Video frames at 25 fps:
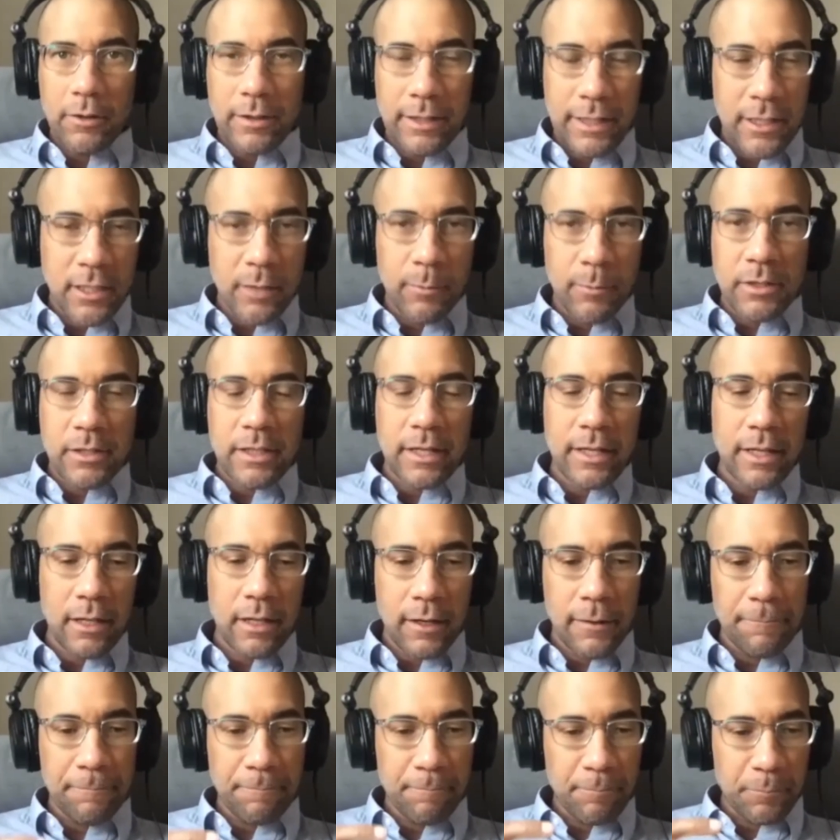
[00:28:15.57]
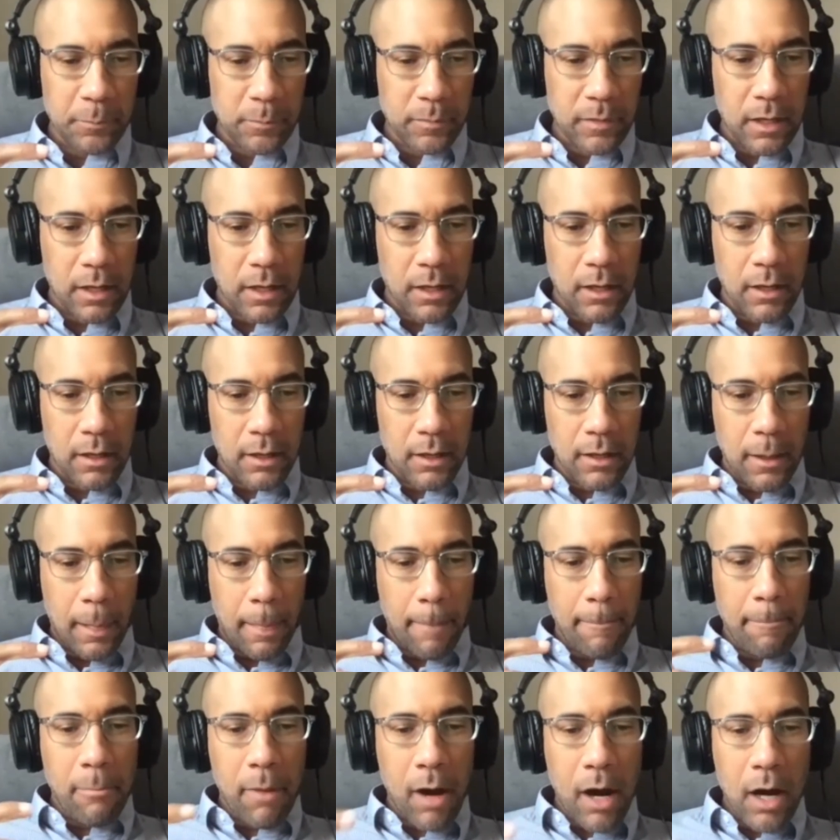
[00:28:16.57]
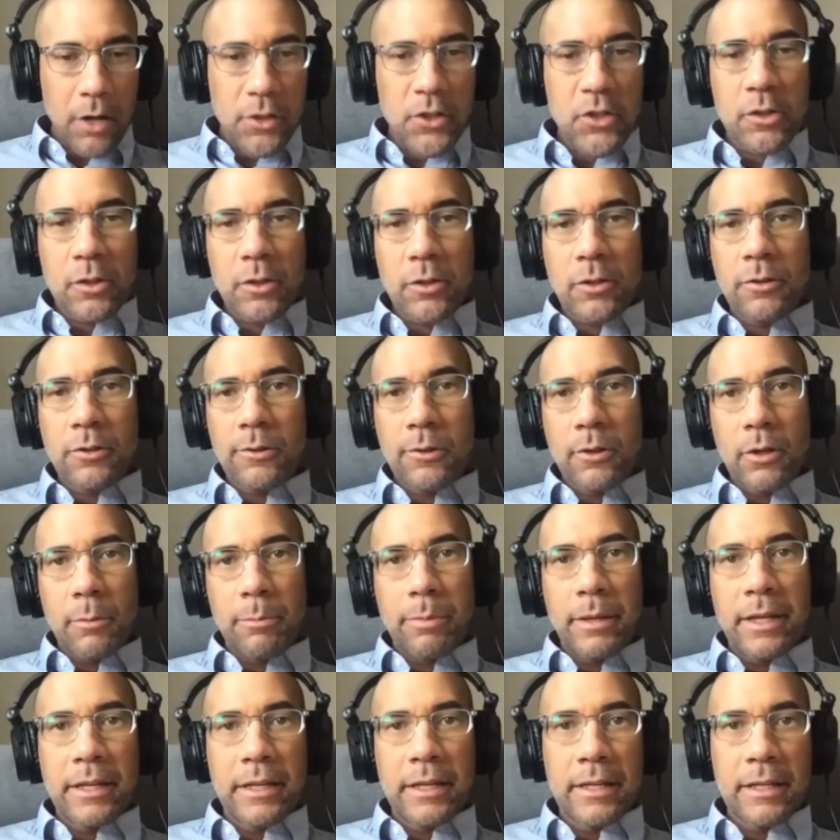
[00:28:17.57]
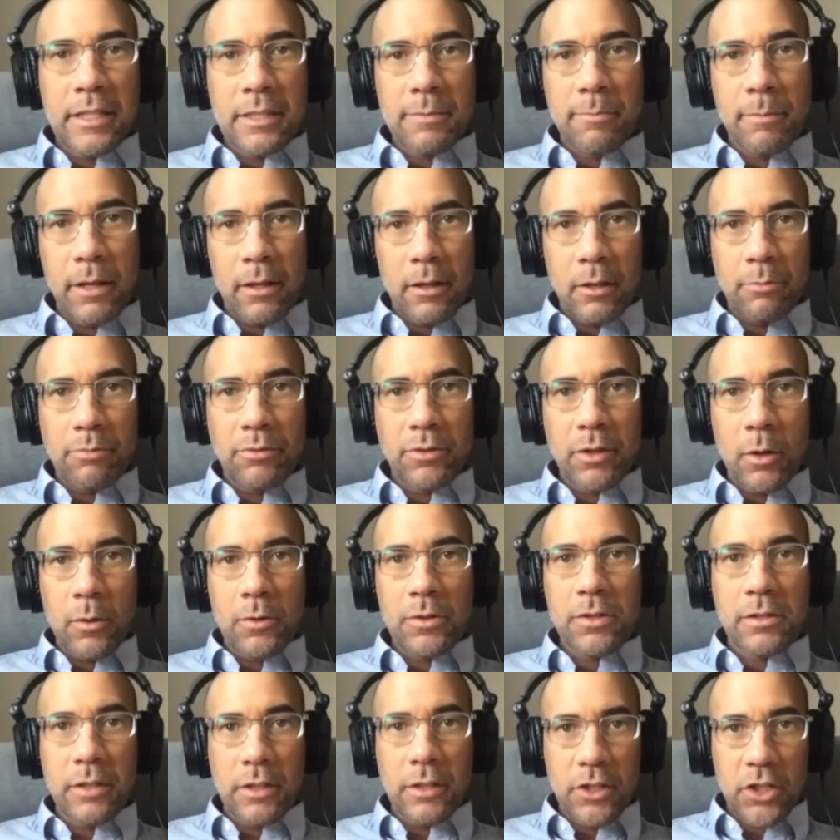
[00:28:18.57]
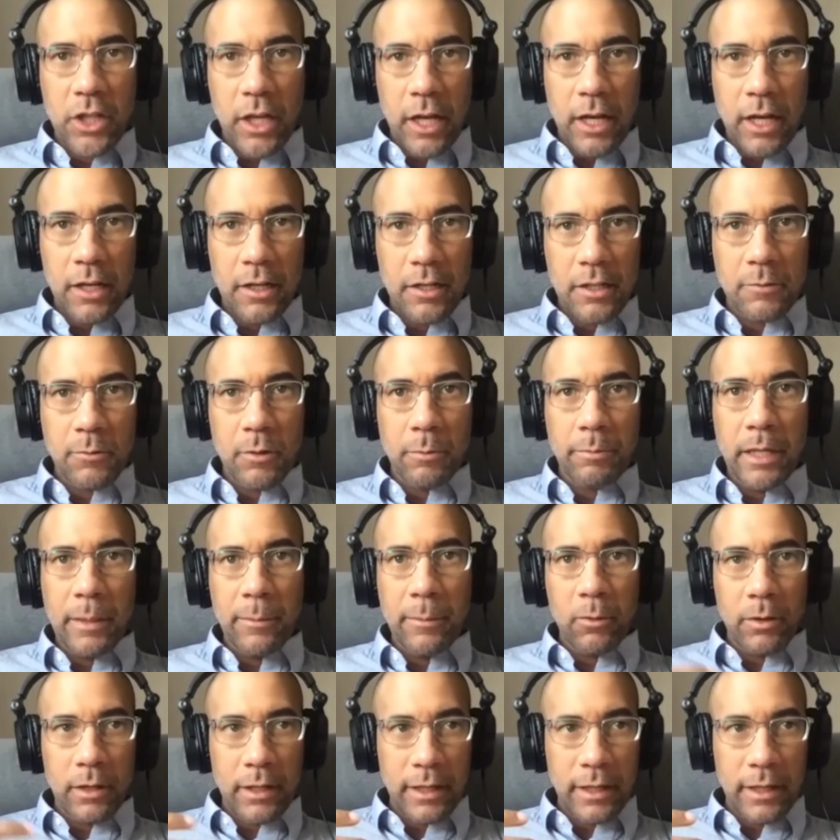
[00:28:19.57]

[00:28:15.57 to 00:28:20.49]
It's almost like a modular or a piecemeal approach to change, where people yeah.